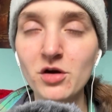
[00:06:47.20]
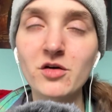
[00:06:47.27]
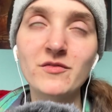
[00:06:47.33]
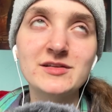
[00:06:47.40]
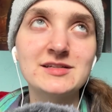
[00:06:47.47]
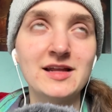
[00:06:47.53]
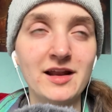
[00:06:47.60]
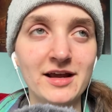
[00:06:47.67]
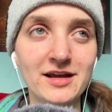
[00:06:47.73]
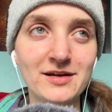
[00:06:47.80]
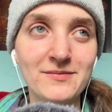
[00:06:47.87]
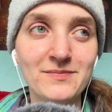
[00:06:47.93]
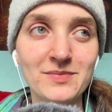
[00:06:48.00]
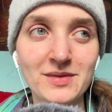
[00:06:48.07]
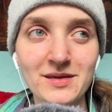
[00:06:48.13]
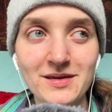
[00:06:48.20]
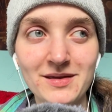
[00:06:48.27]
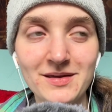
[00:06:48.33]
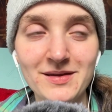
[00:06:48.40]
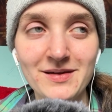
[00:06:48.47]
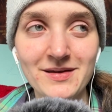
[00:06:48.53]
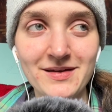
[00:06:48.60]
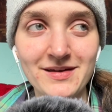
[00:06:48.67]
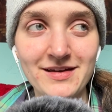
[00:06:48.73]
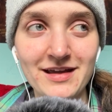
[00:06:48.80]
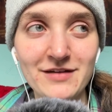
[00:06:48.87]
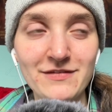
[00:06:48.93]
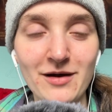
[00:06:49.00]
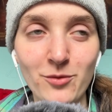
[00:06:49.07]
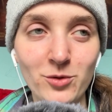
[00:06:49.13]
obviously, like,
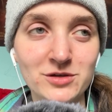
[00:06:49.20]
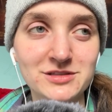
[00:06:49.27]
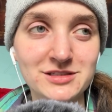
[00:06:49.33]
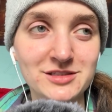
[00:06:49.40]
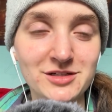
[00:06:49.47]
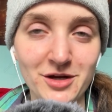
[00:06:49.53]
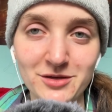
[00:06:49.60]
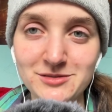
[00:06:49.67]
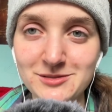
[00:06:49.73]
if I was to go